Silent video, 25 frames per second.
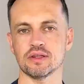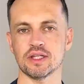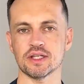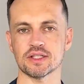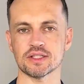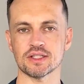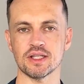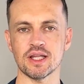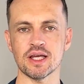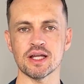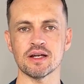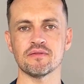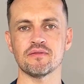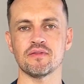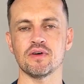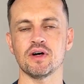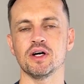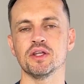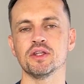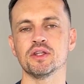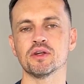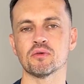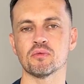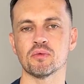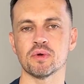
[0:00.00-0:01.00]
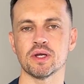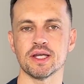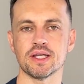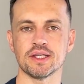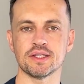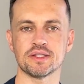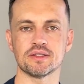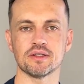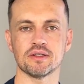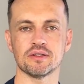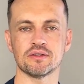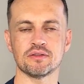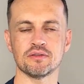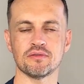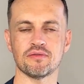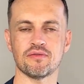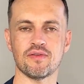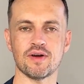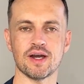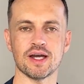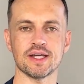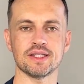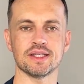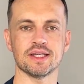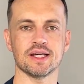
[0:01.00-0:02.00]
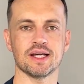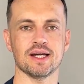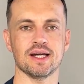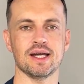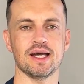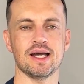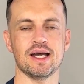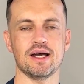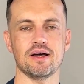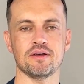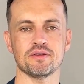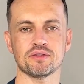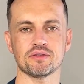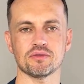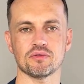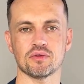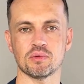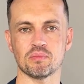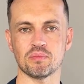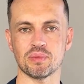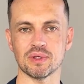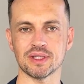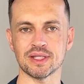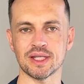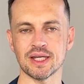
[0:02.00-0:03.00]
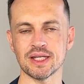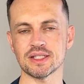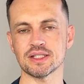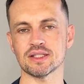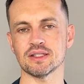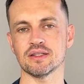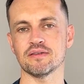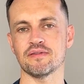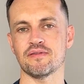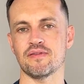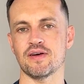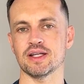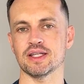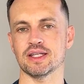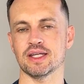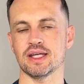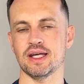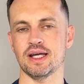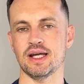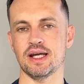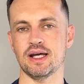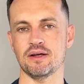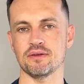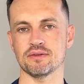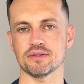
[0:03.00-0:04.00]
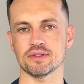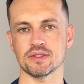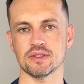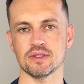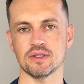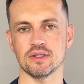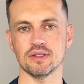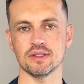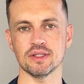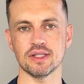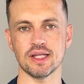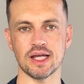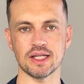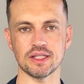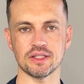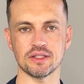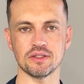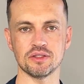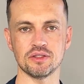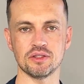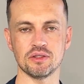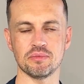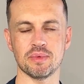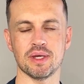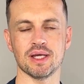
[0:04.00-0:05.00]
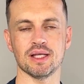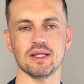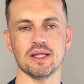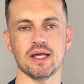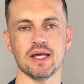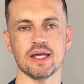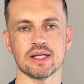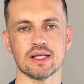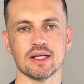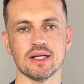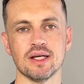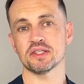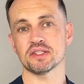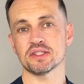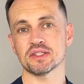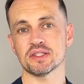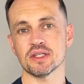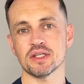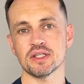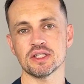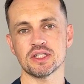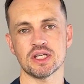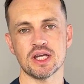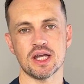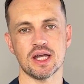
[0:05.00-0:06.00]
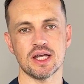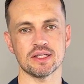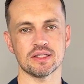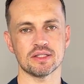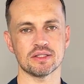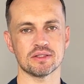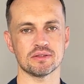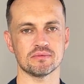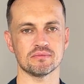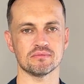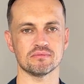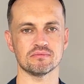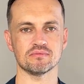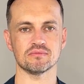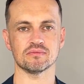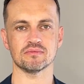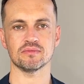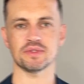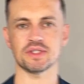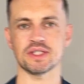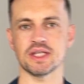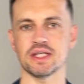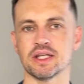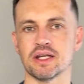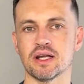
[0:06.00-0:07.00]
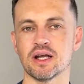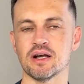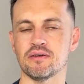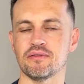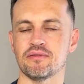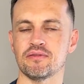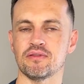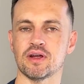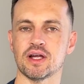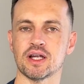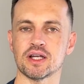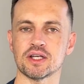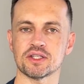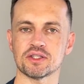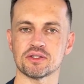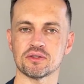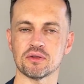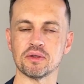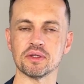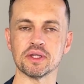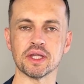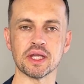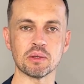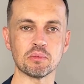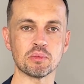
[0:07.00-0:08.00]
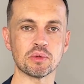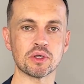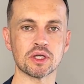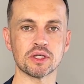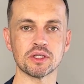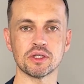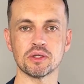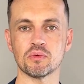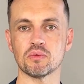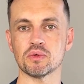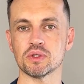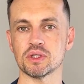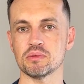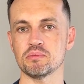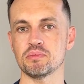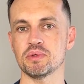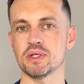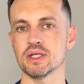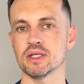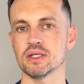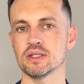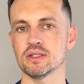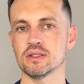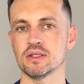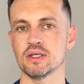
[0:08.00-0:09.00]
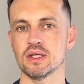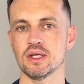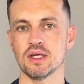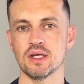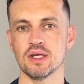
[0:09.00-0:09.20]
There's a lot of other ways to finding a house or potentially finding a house that you may like, such as sending out flyers to a neighborhood you want to be in,